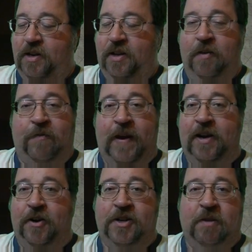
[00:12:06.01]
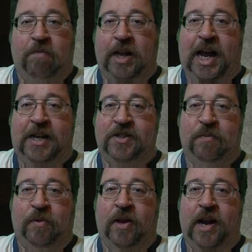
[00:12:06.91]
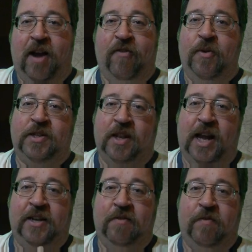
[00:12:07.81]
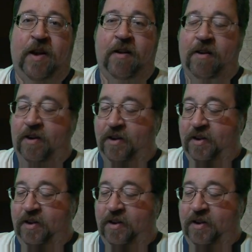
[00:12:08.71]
Defender is a blast to play. I've always liked Defender.